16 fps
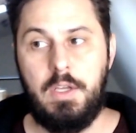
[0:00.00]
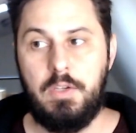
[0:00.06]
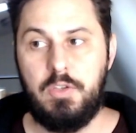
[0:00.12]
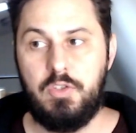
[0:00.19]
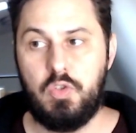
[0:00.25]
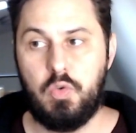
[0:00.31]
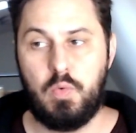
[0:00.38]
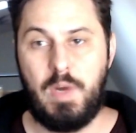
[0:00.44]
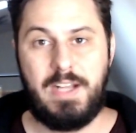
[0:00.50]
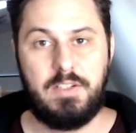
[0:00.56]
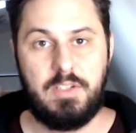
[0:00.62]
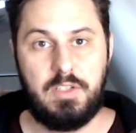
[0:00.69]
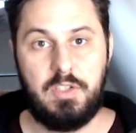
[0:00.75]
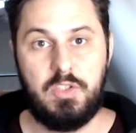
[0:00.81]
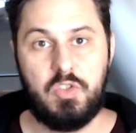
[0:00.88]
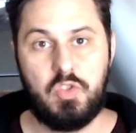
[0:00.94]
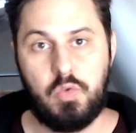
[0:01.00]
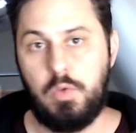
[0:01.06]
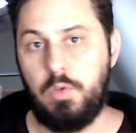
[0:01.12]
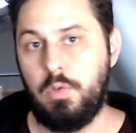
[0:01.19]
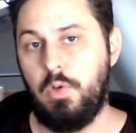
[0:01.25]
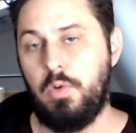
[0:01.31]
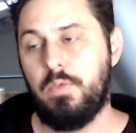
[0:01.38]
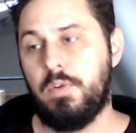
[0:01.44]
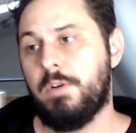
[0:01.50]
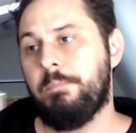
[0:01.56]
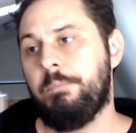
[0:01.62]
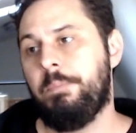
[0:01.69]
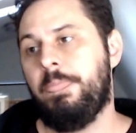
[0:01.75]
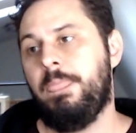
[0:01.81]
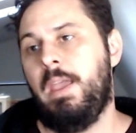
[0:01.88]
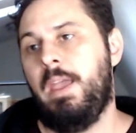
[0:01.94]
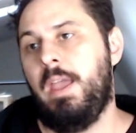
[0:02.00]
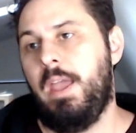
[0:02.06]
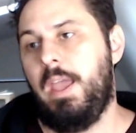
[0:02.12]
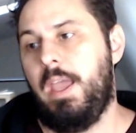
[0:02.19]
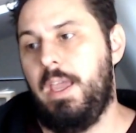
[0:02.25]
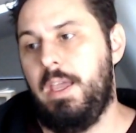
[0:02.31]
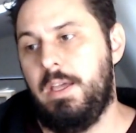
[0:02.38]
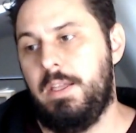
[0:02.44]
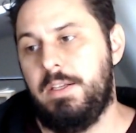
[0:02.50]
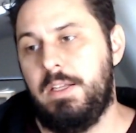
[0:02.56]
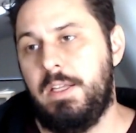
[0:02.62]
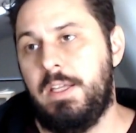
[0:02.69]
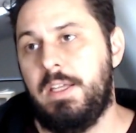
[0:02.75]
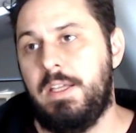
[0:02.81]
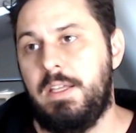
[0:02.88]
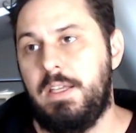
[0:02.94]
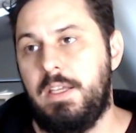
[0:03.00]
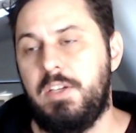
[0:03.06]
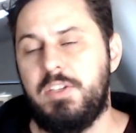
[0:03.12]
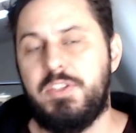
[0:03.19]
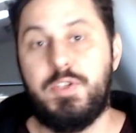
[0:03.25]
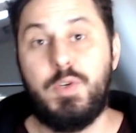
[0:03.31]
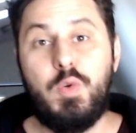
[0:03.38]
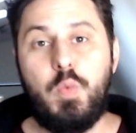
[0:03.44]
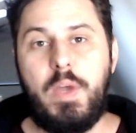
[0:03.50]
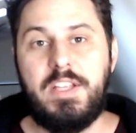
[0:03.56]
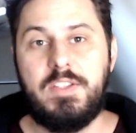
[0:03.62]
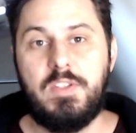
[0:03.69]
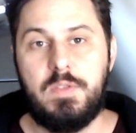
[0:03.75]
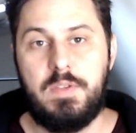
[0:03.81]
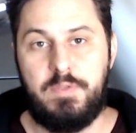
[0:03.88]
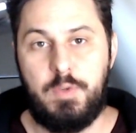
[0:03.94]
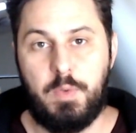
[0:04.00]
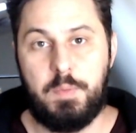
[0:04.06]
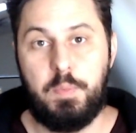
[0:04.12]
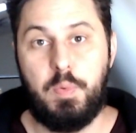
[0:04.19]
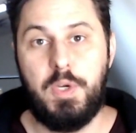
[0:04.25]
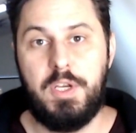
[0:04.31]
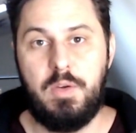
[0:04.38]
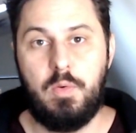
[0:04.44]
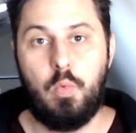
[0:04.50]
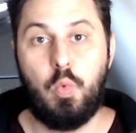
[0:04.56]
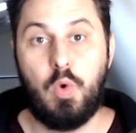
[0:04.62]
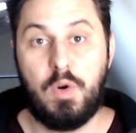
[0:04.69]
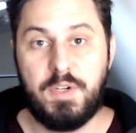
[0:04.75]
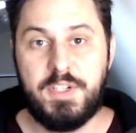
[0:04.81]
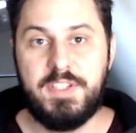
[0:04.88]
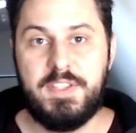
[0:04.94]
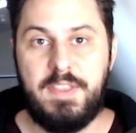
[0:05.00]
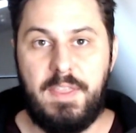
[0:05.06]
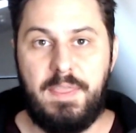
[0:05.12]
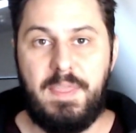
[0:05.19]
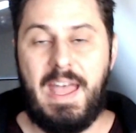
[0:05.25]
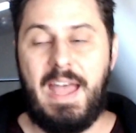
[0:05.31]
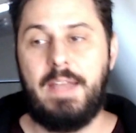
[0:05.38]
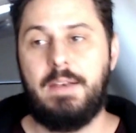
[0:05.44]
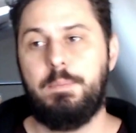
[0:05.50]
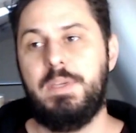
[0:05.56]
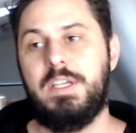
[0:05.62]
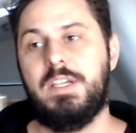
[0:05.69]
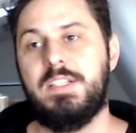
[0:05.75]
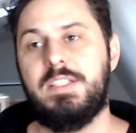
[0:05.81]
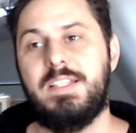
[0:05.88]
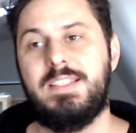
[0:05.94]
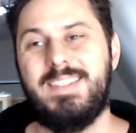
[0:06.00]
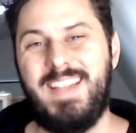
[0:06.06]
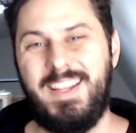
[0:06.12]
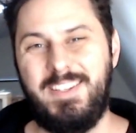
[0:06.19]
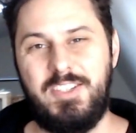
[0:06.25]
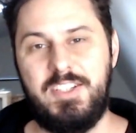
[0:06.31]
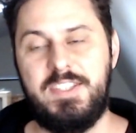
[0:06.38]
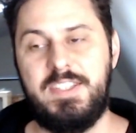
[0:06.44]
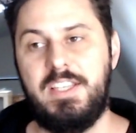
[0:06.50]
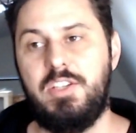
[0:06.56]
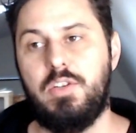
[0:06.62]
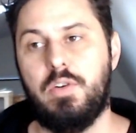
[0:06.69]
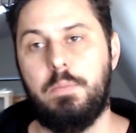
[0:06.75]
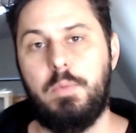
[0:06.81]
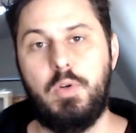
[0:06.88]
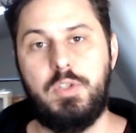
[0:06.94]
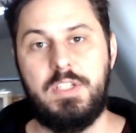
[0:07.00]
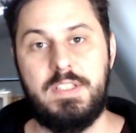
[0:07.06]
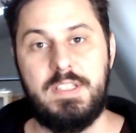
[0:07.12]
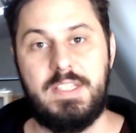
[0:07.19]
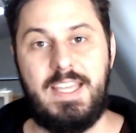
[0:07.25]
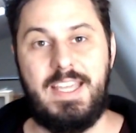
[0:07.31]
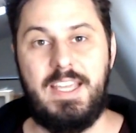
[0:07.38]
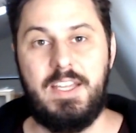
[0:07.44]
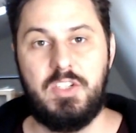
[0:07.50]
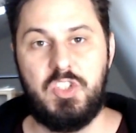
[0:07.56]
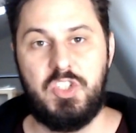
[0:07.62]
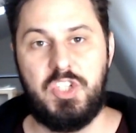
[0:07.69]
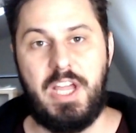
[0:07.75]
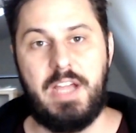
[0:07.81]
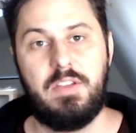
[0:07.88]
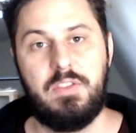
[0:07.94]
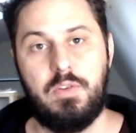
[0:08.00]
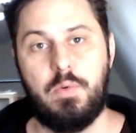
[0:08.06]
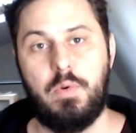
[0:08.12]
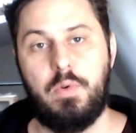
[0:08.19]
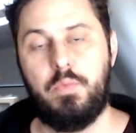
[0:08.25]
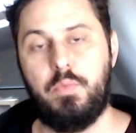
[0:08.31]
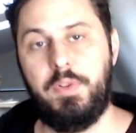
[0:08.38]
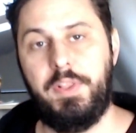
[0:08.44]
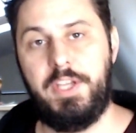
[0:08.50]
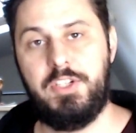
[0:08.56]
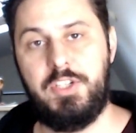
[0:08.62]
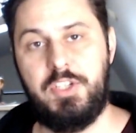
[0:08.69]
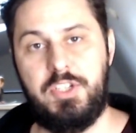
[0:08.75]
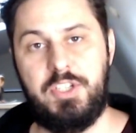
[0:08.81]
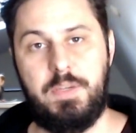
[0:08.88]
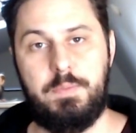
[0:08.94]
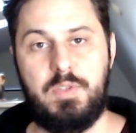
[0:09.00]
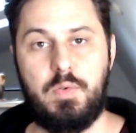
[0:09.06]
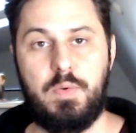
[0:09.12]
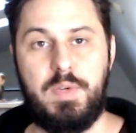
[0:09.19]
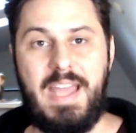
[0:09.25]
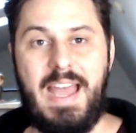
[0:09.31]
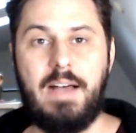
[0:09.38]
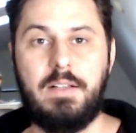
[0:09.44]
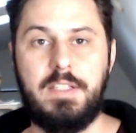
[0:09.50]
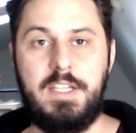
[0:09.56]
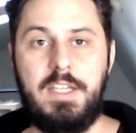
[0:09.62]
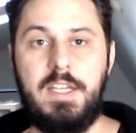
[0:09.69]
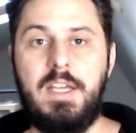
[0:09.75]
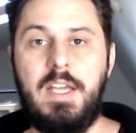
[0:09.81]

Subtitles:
direct control over. And in a certain way, it's, if you want to put it, worse than that, because it's not just that your emotions can't check their own relationship to reality.